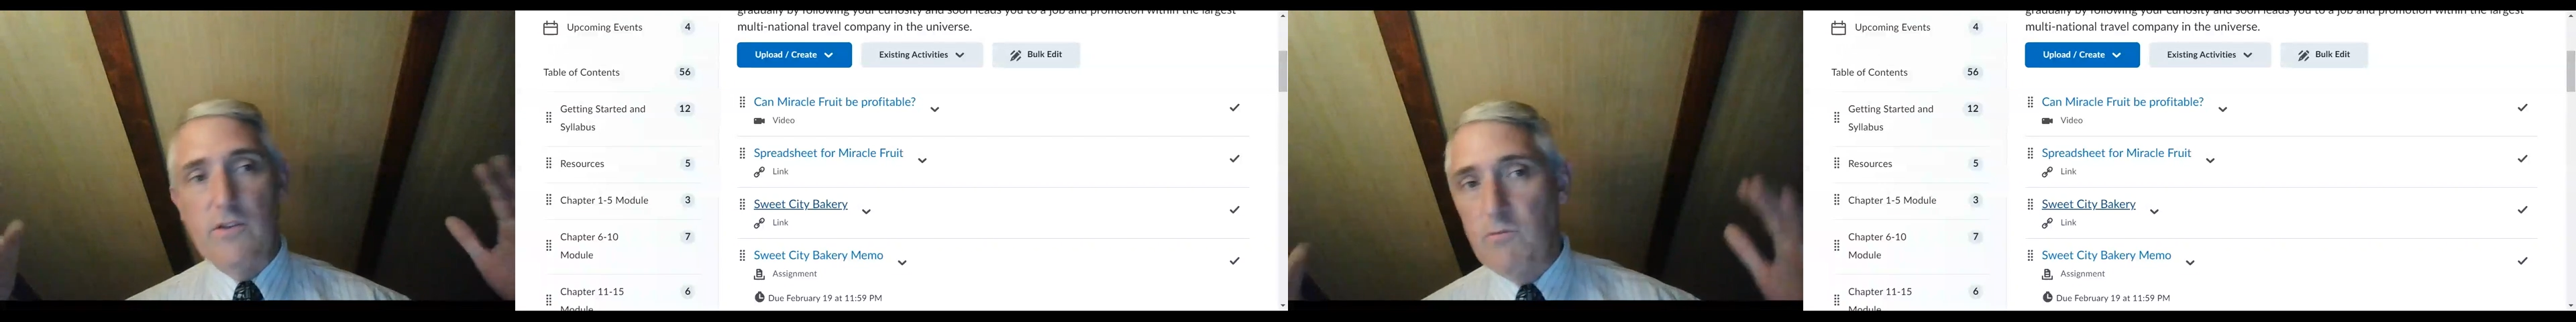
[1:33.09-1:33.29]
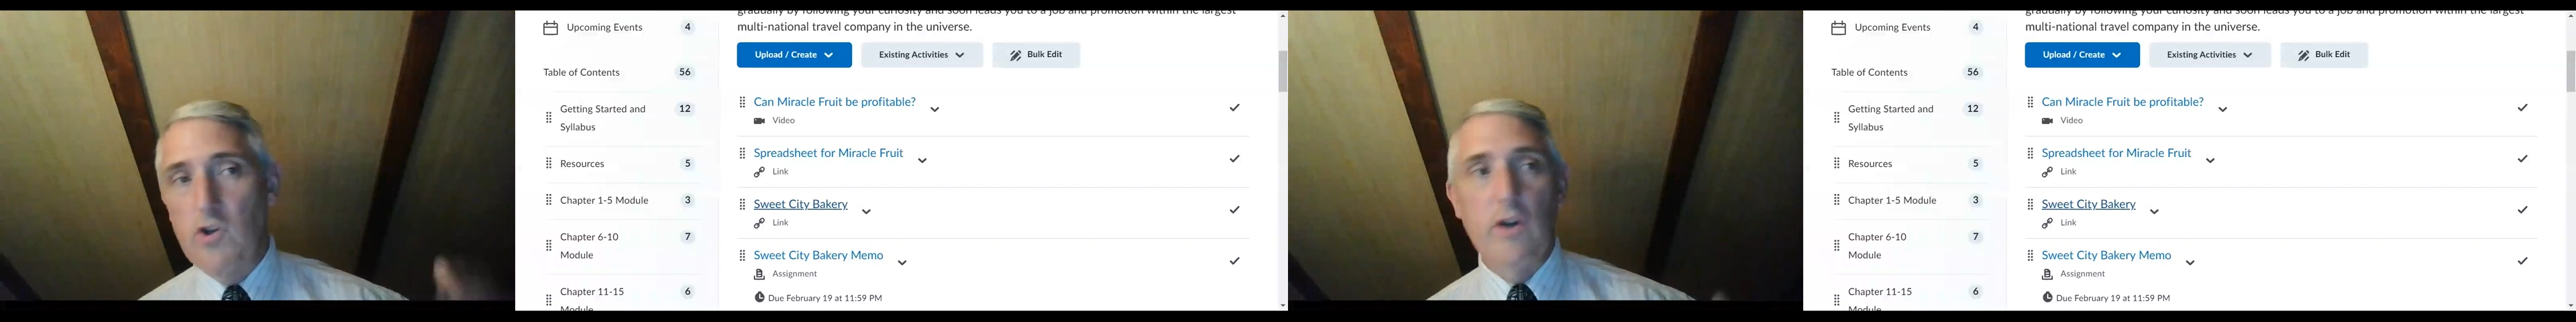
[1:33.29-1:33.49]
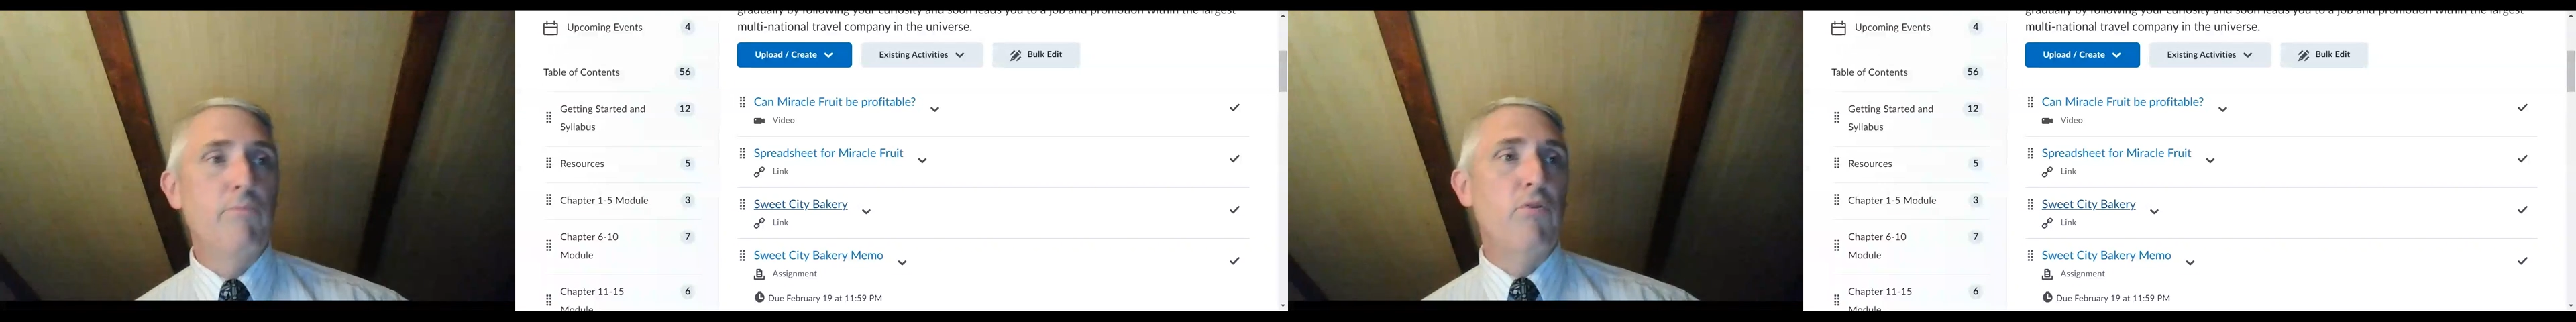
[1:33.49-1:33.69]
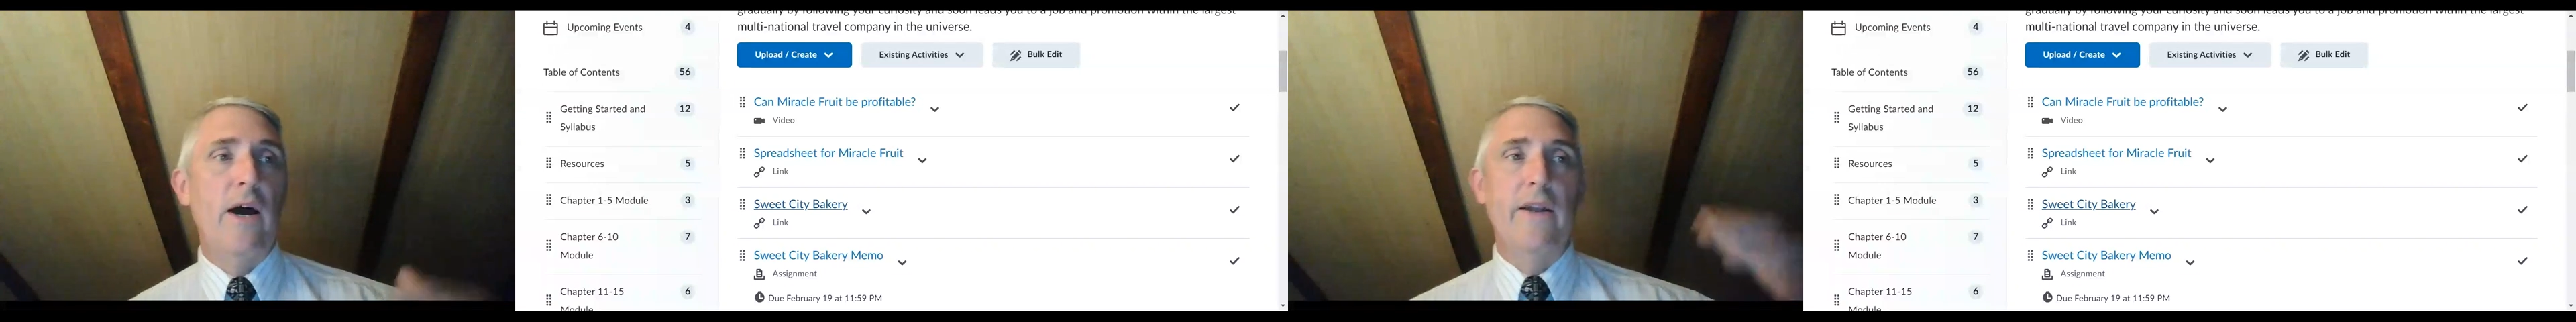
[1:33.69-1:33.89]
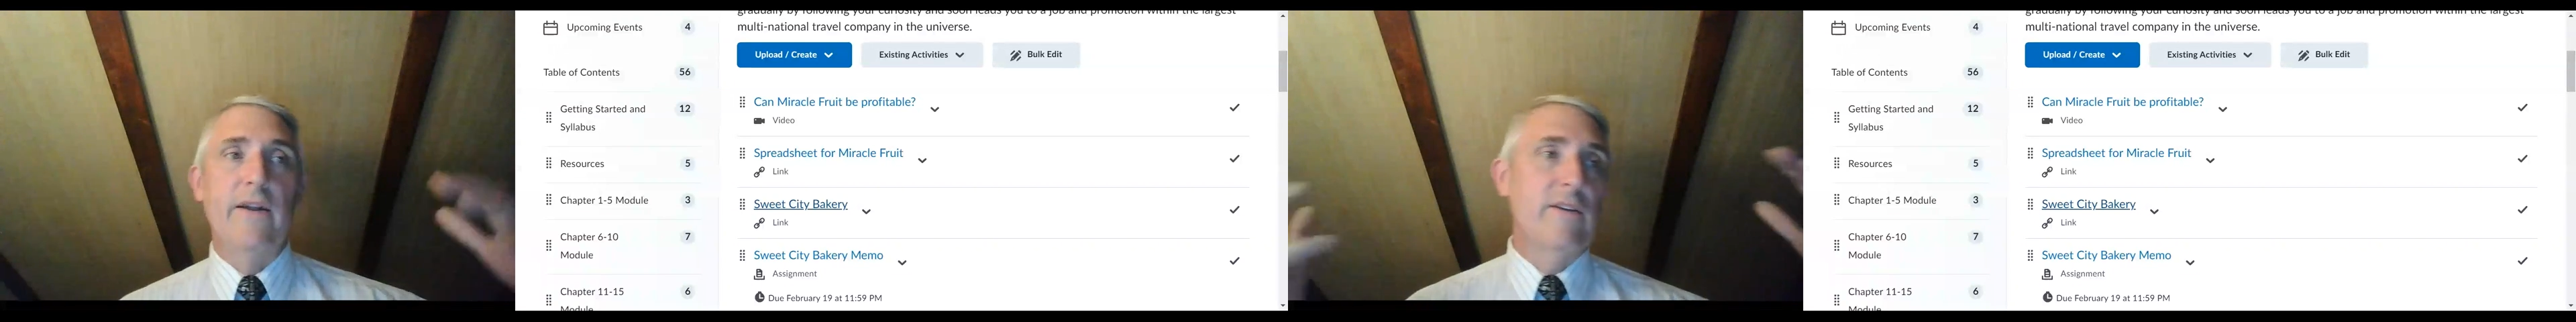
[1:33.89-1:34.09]
good
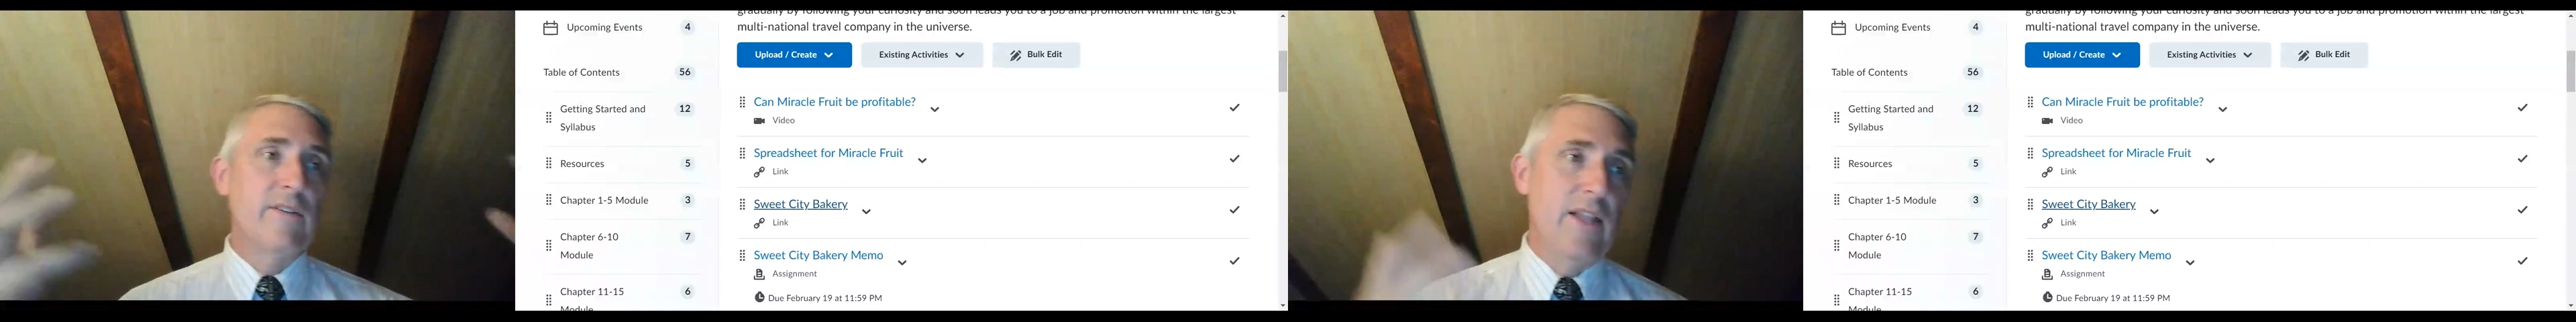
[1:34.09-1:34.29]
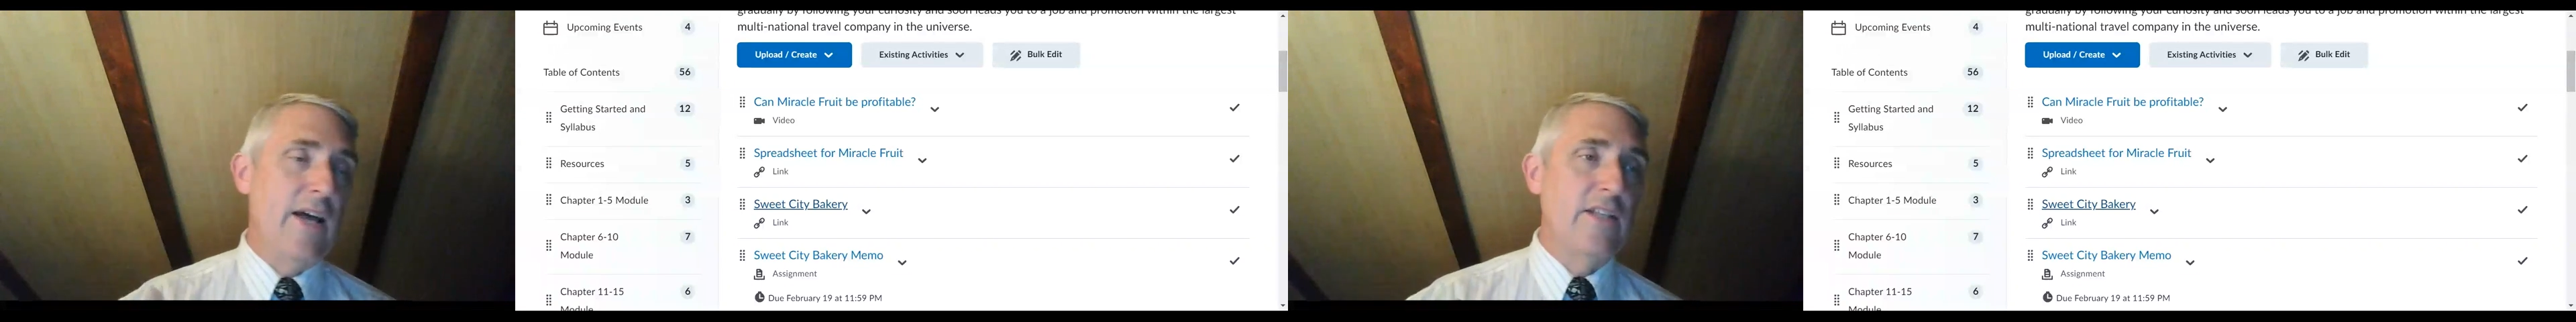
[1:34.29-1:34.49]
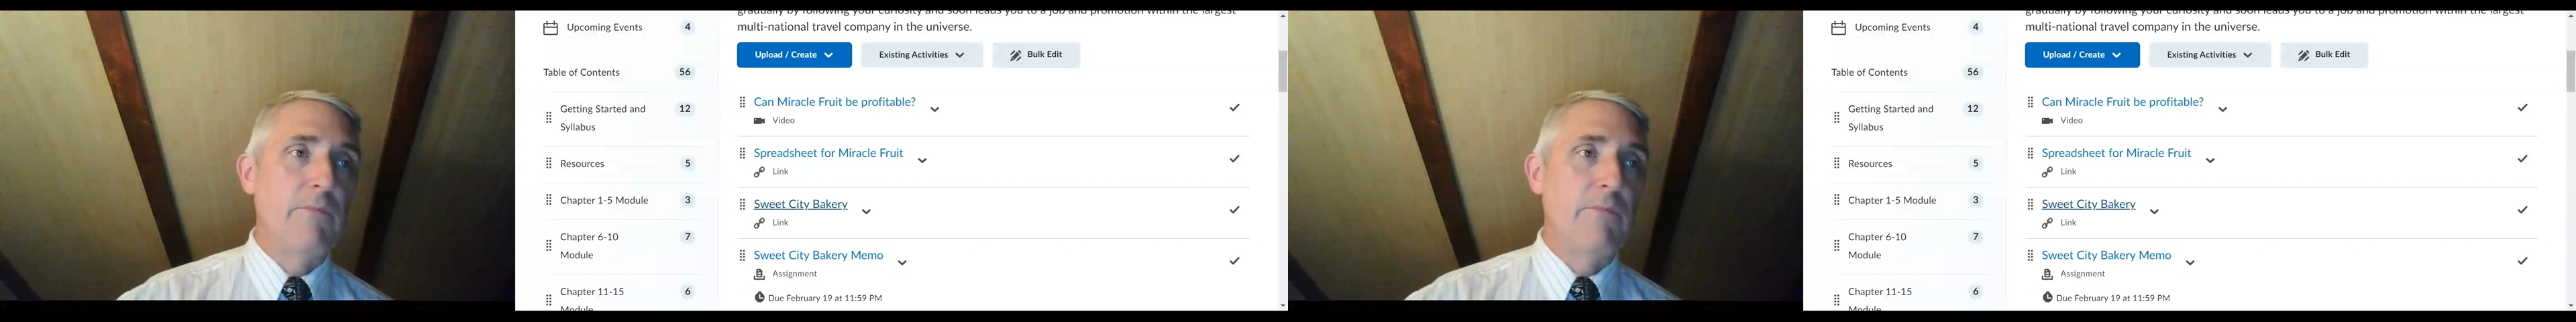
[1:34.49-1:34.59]
products, lots